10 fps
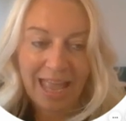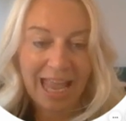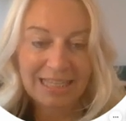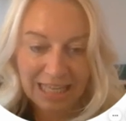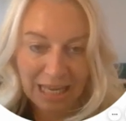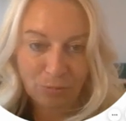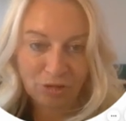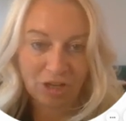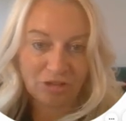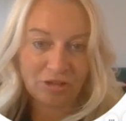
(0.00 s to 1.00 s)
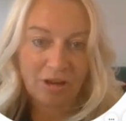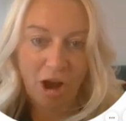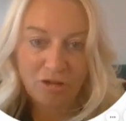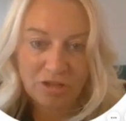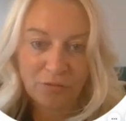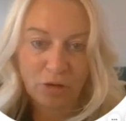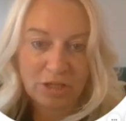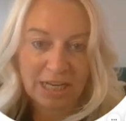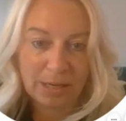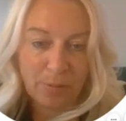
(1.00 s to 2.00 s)
It's a game changer.
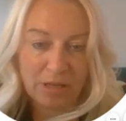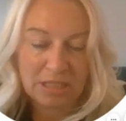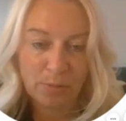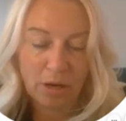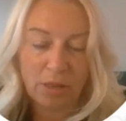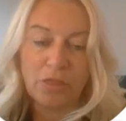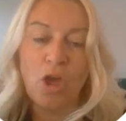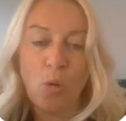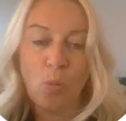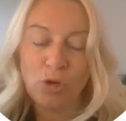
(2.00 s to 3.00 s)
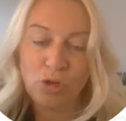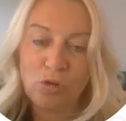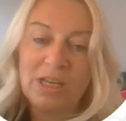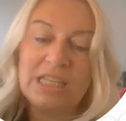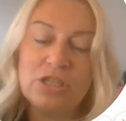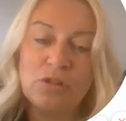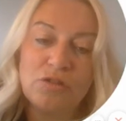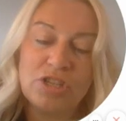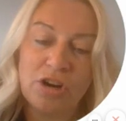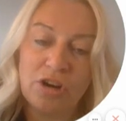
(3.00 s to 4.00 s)
£149 a month. What you need to do in
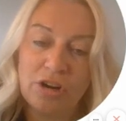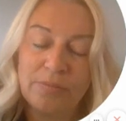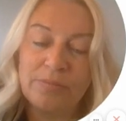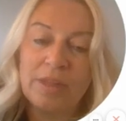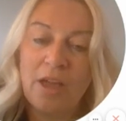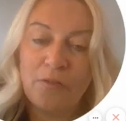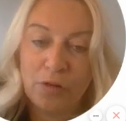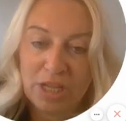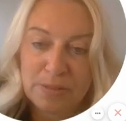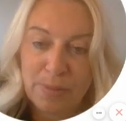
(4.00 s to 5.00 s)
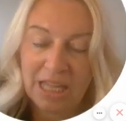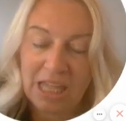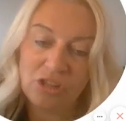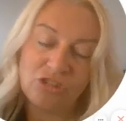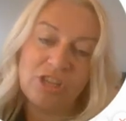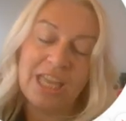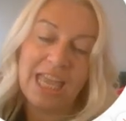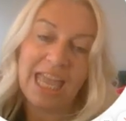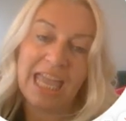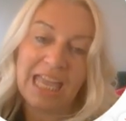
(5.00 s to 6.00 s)
return for this package
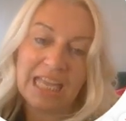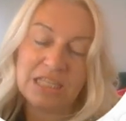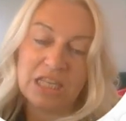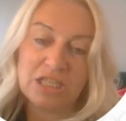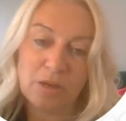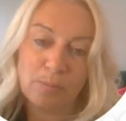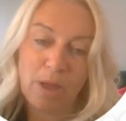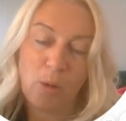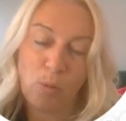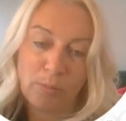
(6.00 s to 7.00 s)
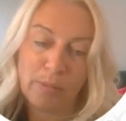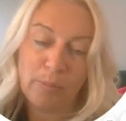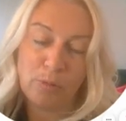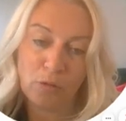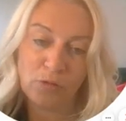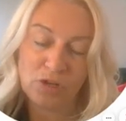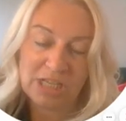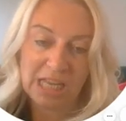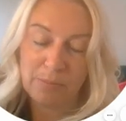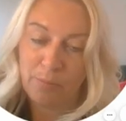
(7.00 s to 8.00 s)
is that one member of your
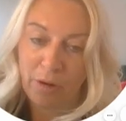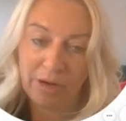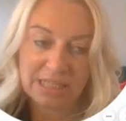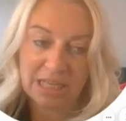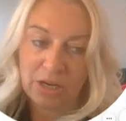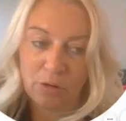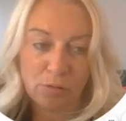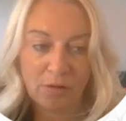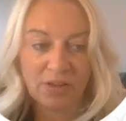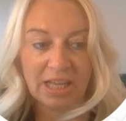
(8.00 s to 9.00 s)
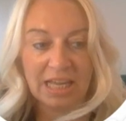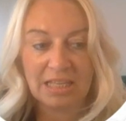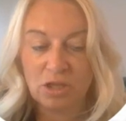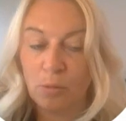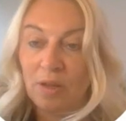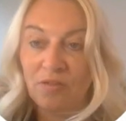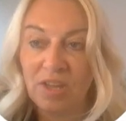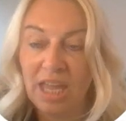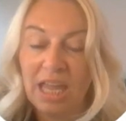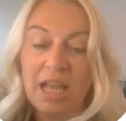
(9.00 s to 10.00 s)
team, marketing or whoever that is, could be a
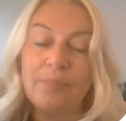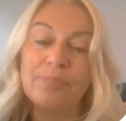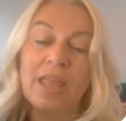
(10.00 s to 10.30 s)
VA,